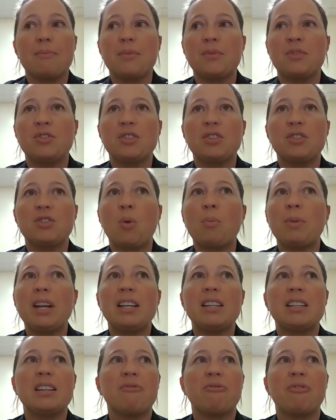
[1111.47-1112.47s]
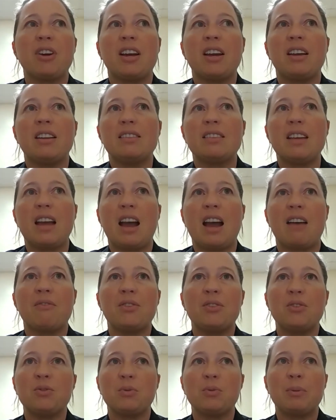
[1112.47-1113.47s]
Just so many different
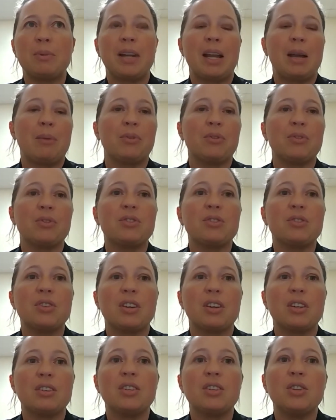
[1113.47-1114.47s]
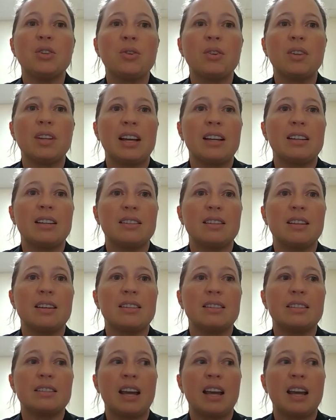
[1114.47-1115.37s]
avenues we've been able to utilize this.